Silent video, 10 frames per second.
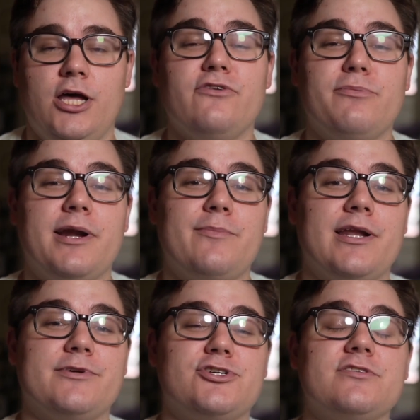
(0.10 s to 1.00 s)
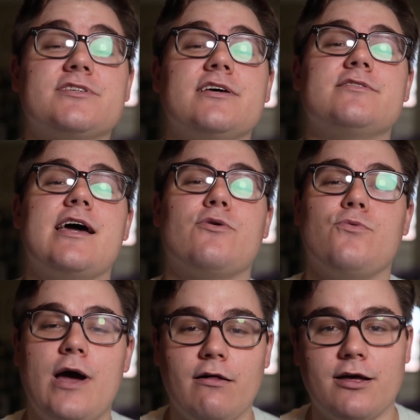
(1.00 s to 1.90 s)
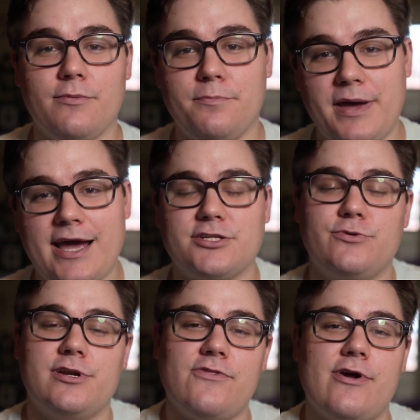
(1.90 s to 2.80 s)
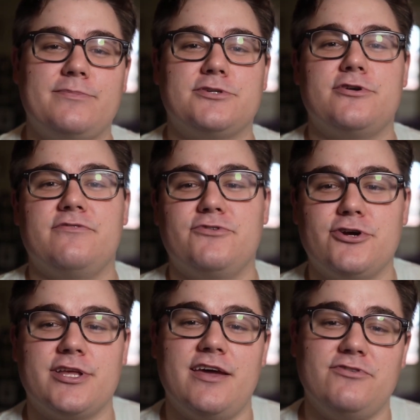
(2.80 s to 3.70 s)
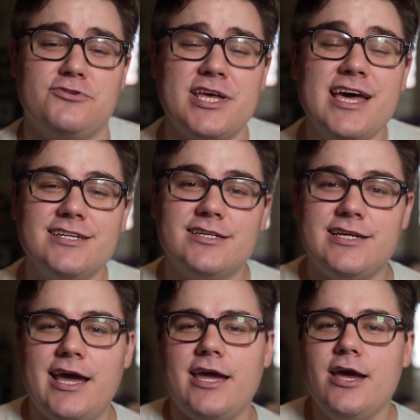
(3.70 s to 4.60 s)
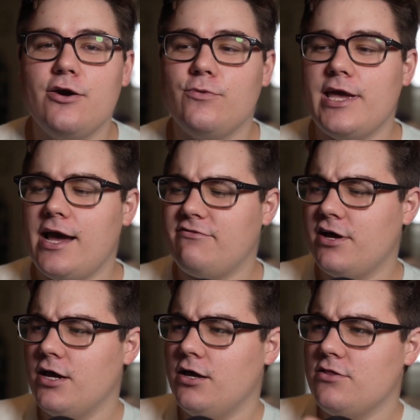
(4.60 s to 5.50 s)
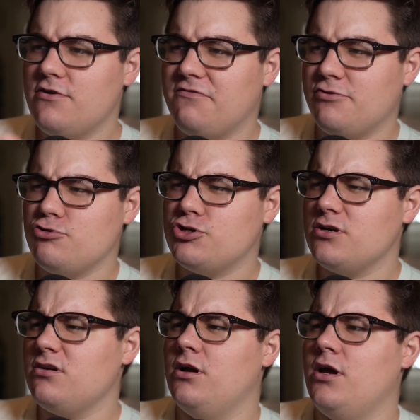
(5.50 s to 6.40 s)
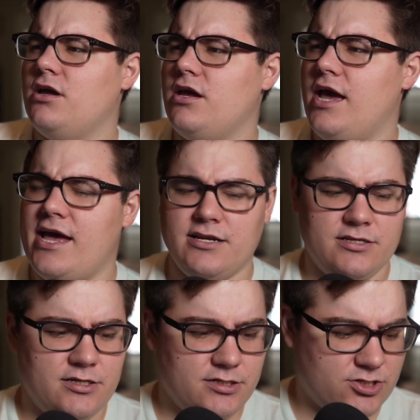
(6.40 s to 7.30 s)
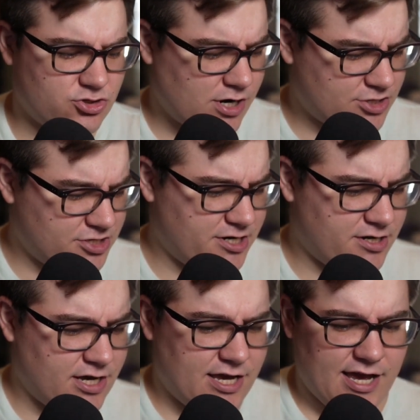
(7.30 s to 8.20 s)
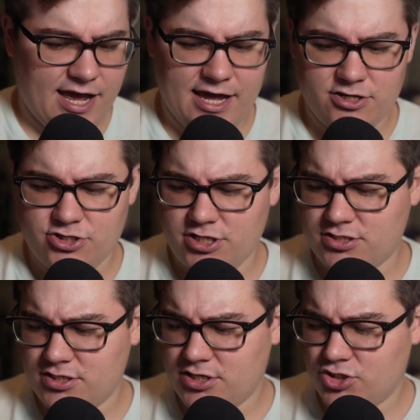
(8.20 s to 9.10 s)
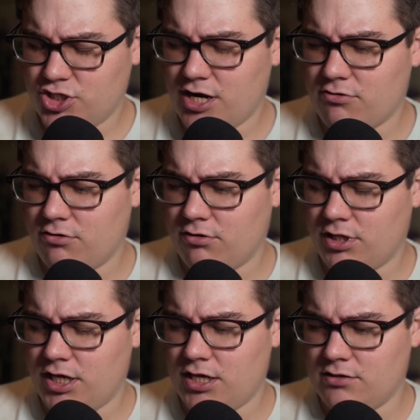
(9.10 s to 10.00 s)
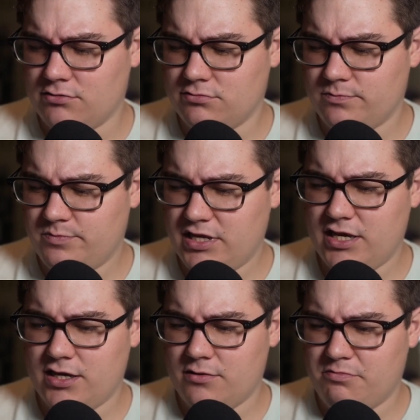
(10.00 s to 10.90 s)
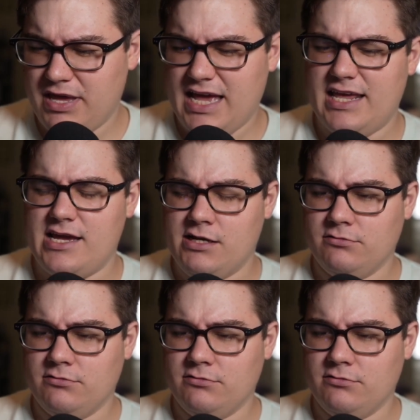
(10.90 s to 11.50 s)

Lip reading: everybody, my name is Shill Skills and welcome back to another episode of Nerd Cave News. Today we have the future and destruction and just generally being petty